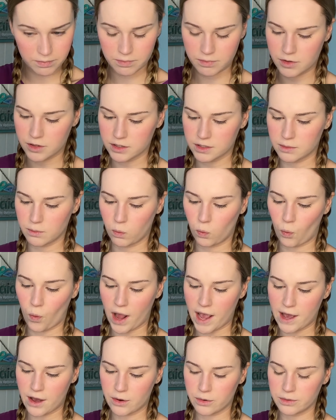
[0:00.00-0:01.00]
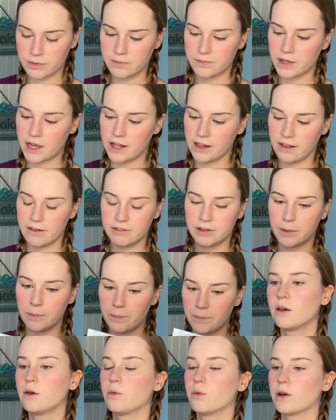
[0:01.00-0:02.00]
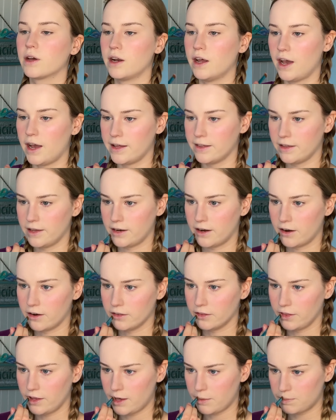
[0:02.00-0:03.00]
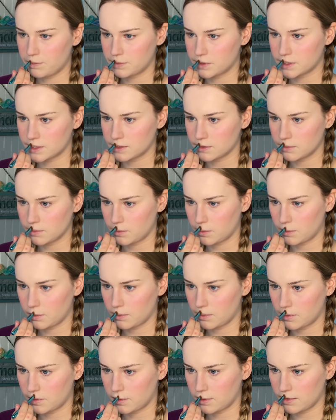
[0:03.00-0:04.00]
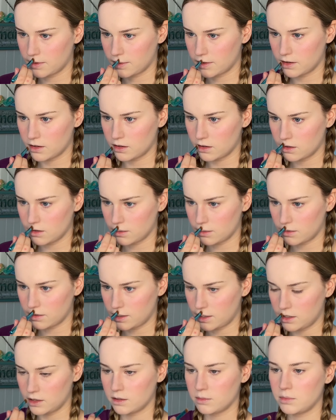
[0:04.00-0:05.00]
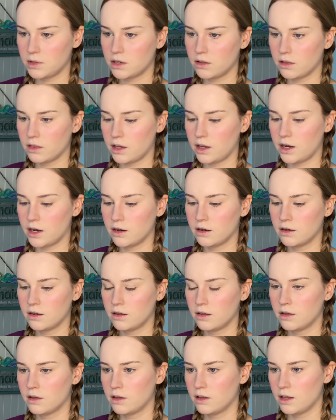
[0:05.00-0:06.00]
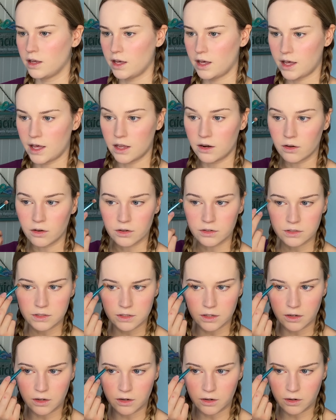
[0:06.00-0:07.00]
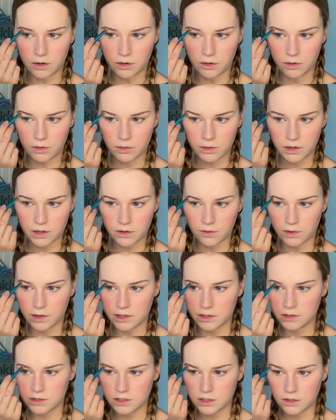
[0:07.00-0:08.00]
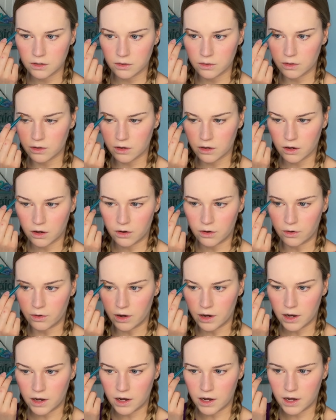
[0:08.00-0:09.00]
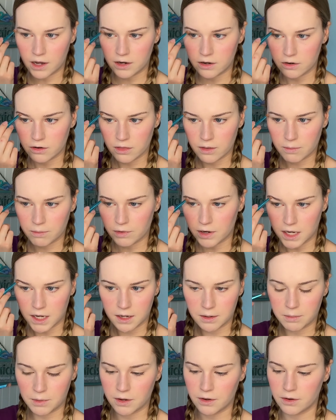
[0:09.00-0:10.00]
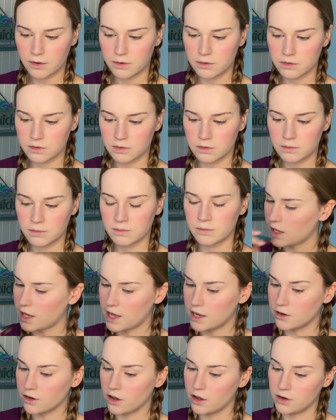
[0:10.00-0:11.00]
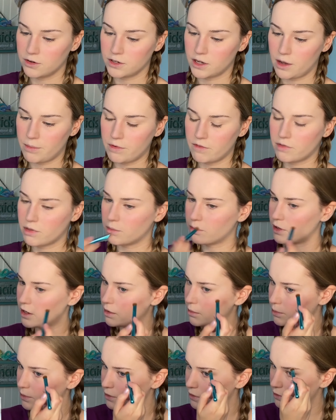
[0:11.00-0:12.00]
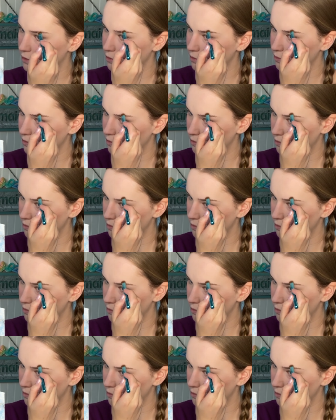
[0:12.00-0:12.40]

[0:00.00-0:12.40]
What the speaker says: just wow, I love it. We're gonna highlight our lips right in the middle there. And also we're going to go under the brow bone and on top of the brow bone.